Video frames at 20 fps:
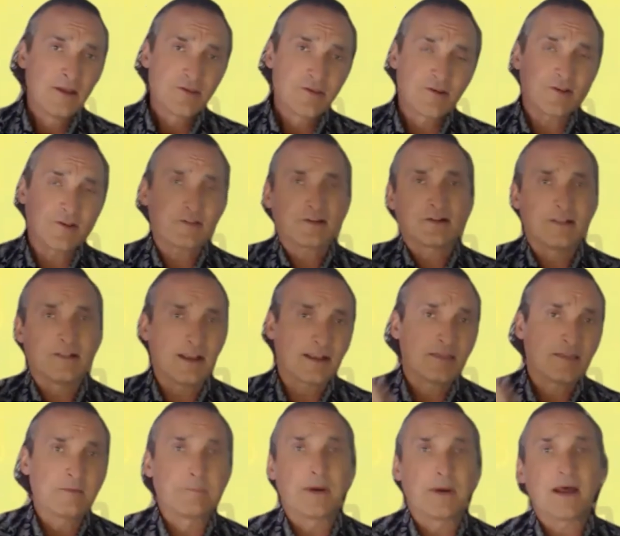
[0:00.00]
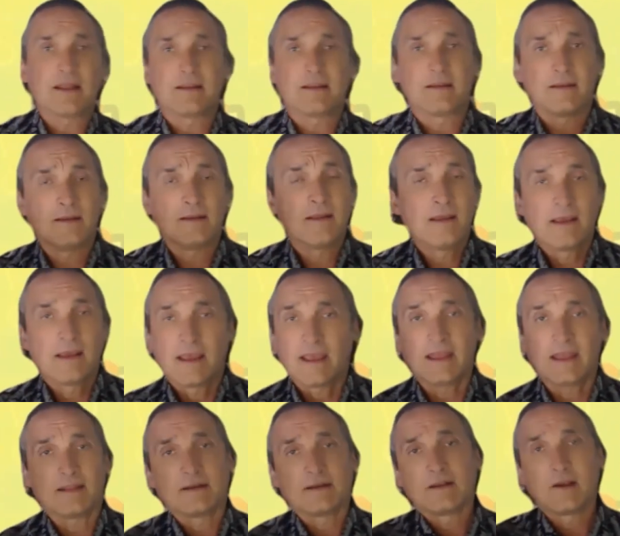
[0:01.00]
Just click the button and